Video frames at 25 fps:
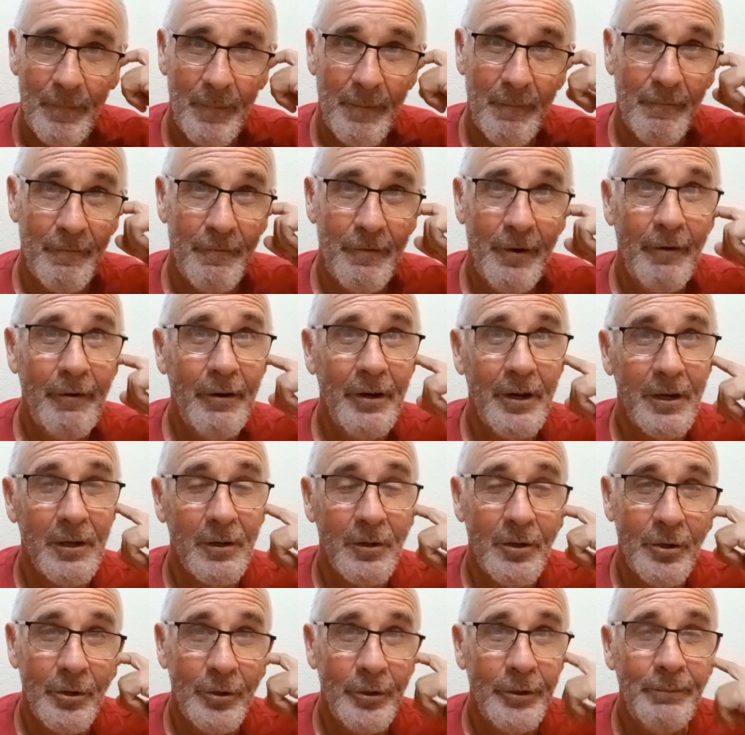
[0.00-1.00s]
very little
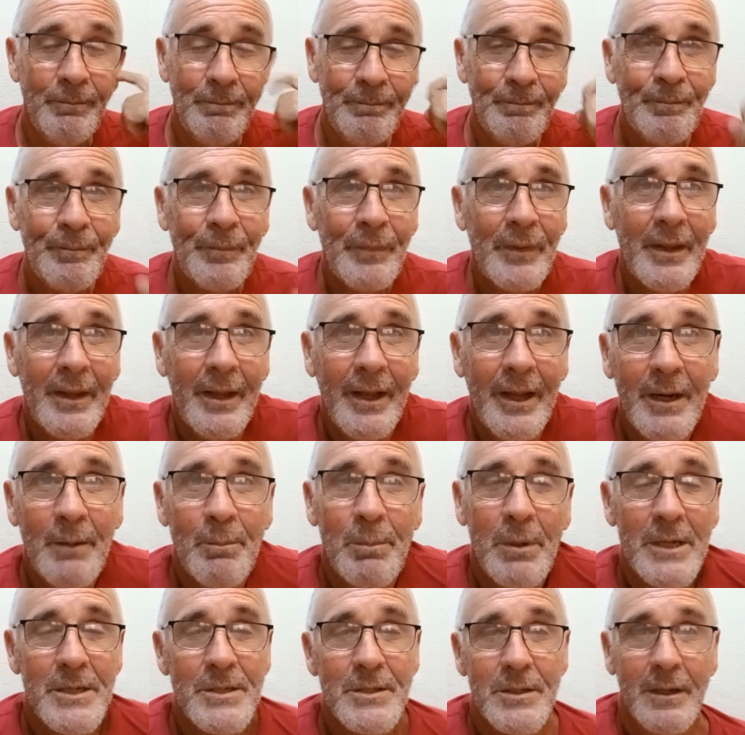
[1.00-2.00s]
good in a
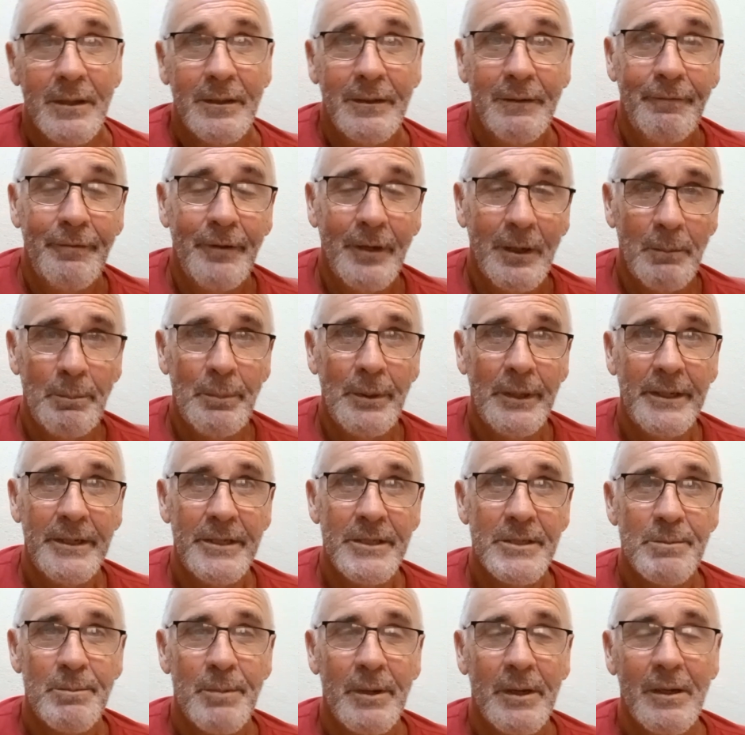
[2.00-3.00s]
place like the
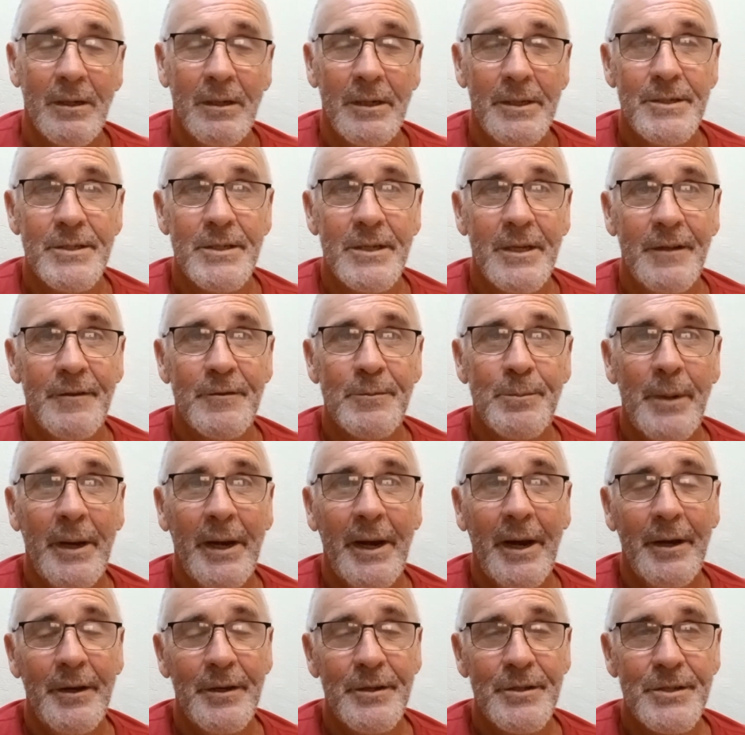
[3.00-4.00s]
Philippines, but at least it gives me an
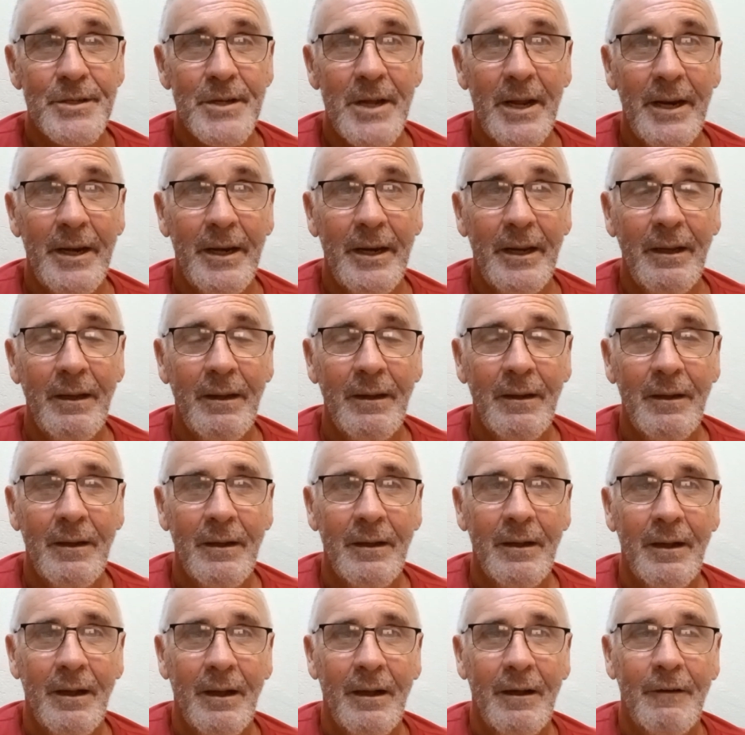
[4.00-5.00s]
understanding
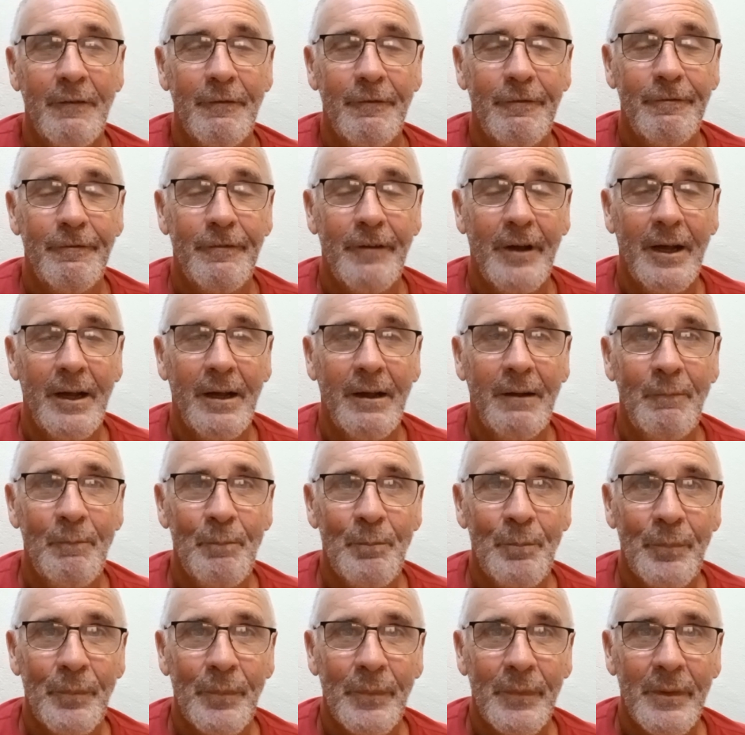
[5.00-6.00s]
of
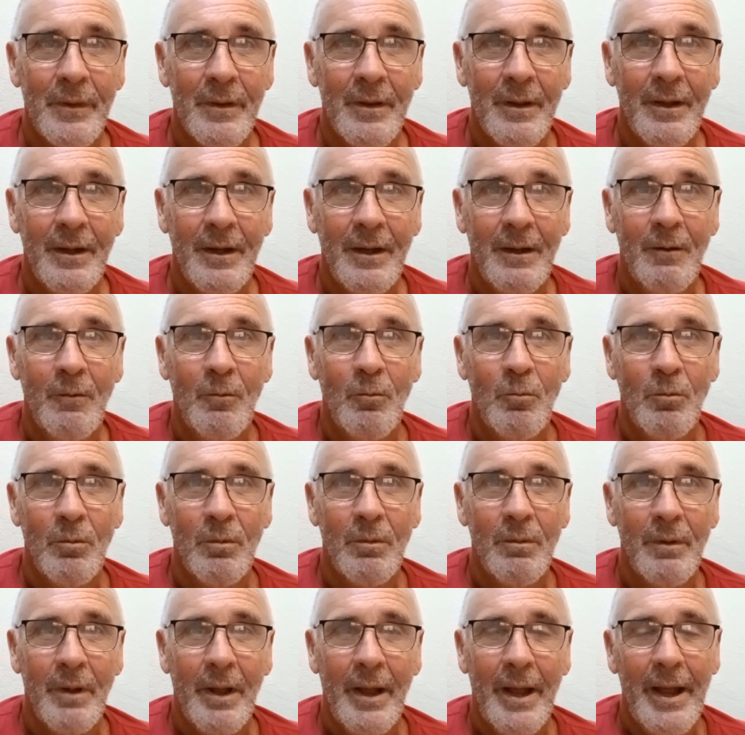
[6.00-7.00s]

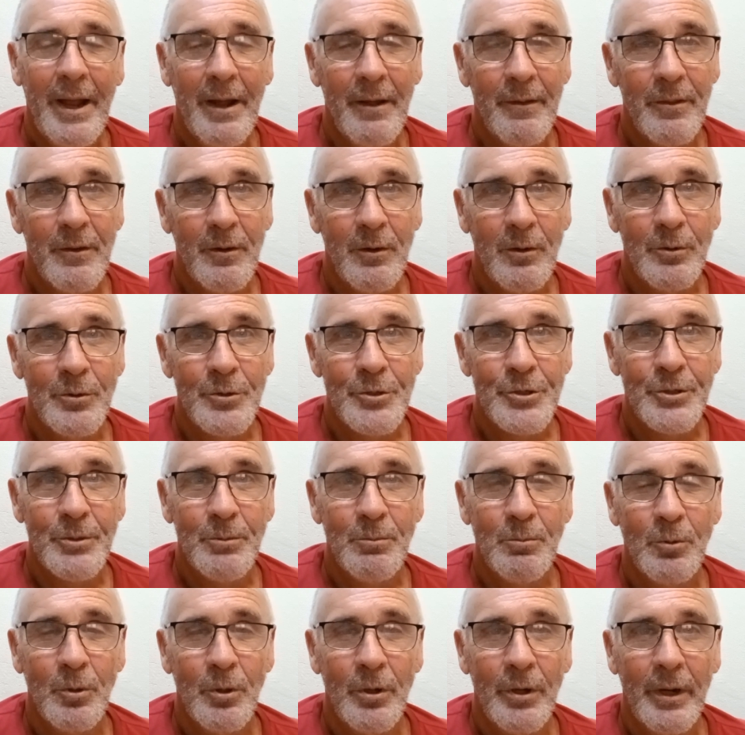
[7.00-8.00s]
how the law
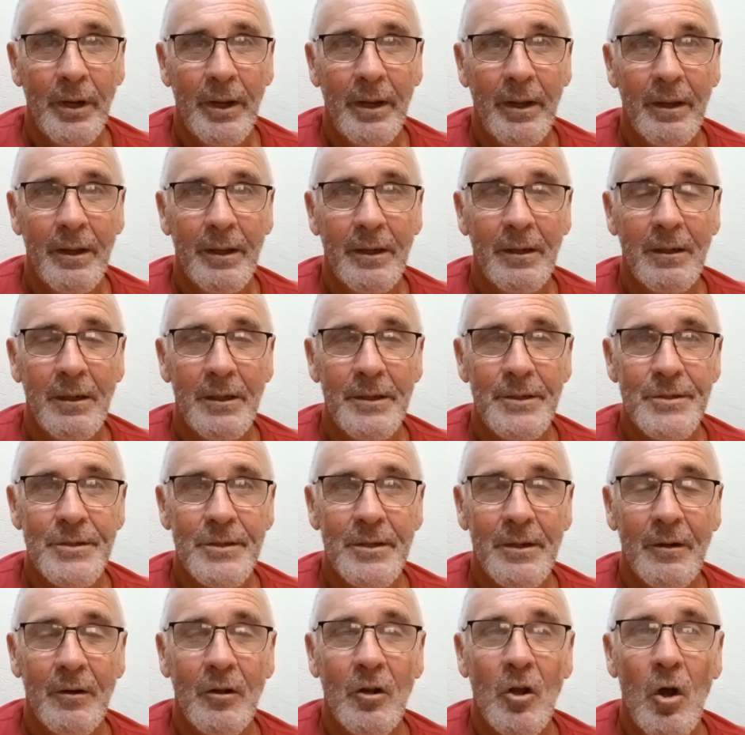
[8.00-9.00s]
should work, at least
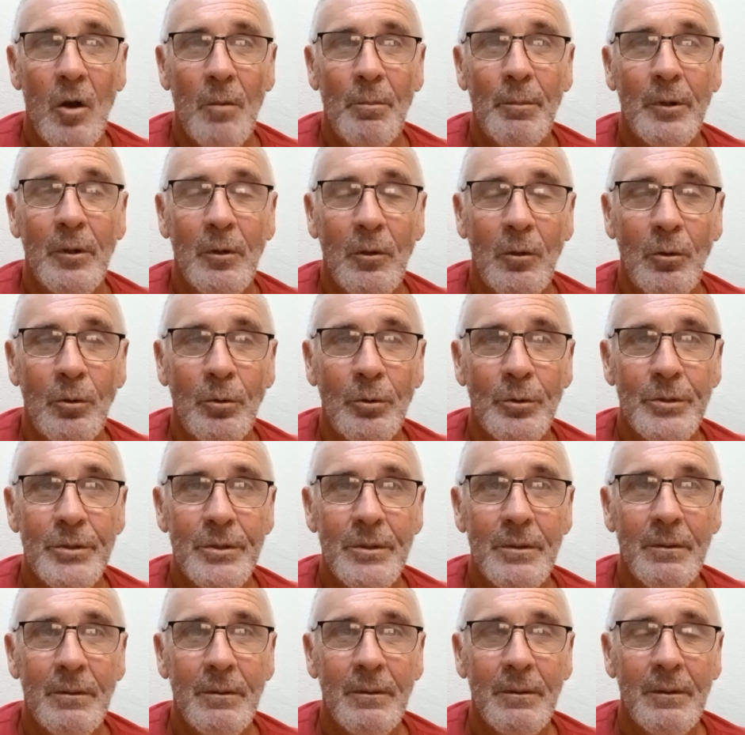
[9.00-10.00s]
in a common law
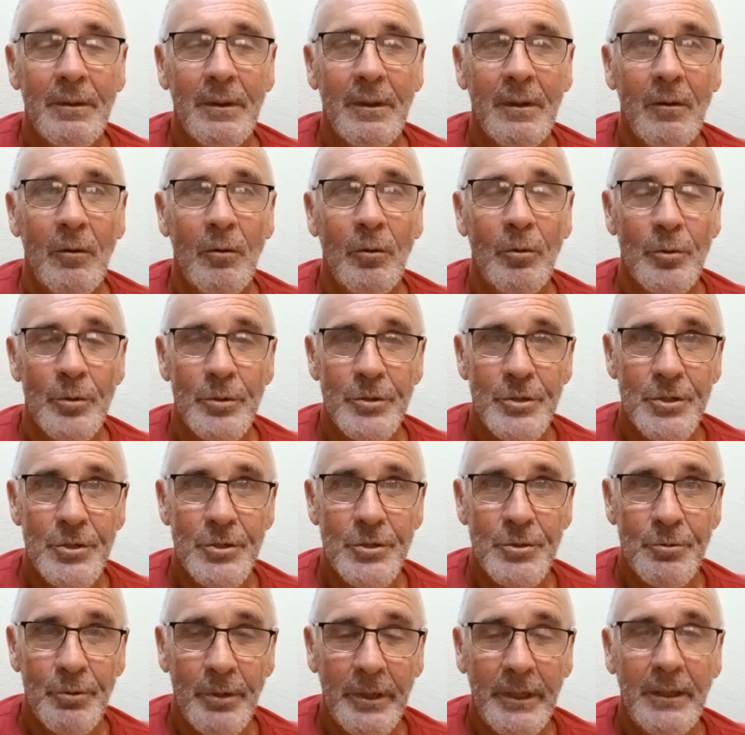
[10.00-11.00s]
or
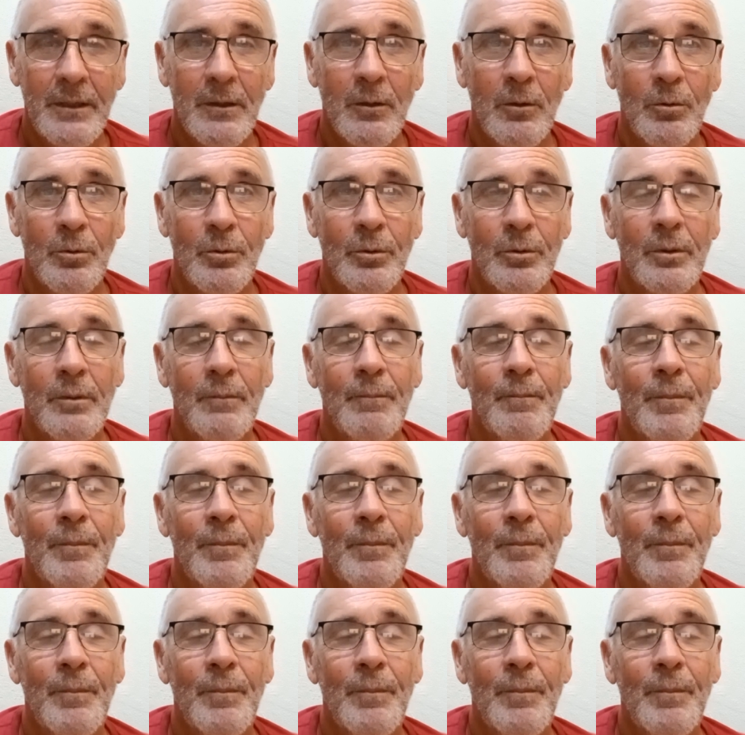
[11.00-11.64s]
street law